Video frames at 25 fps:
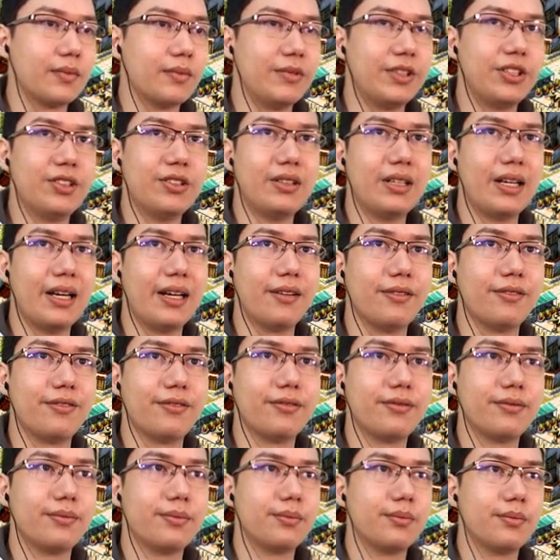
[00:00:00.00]
We should
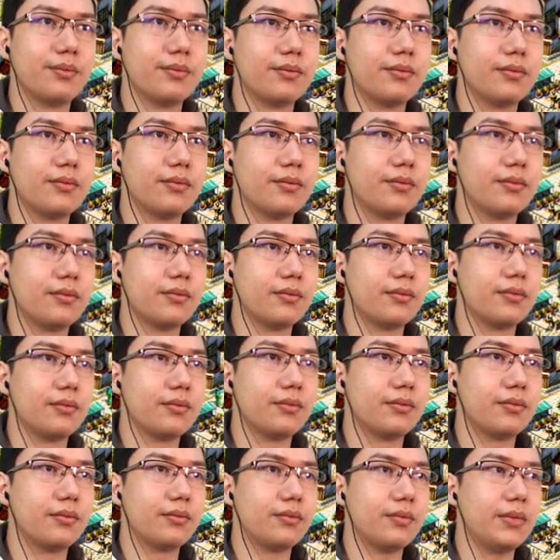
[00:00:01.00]
have...
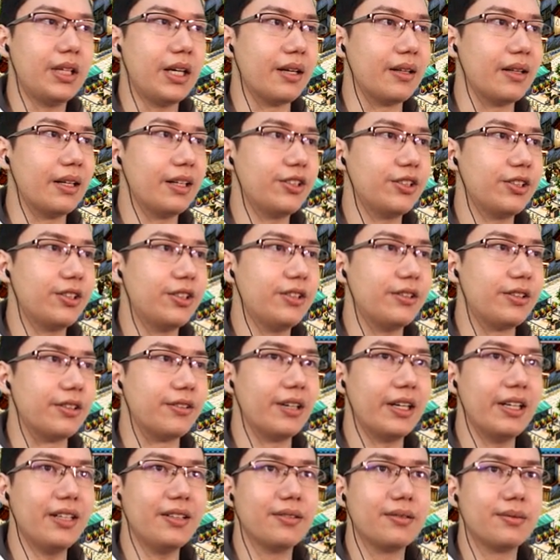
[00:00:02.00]
Yeah, that should do
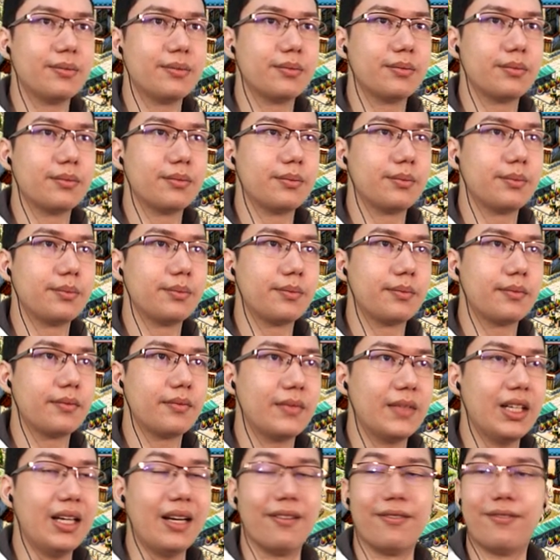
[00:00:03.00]
it, right?
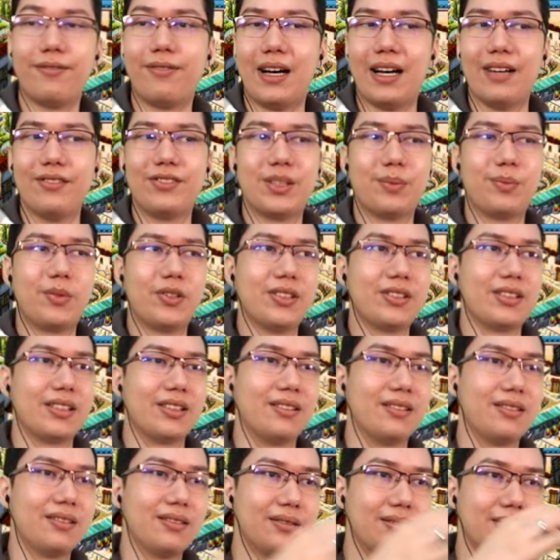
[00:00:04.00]
Yeah, five
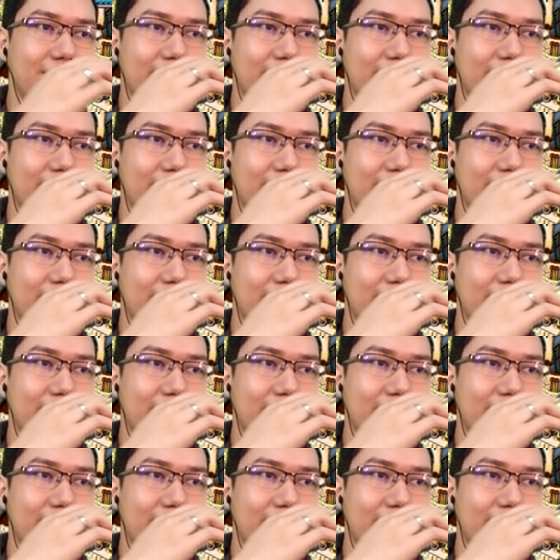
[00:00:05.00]
supported.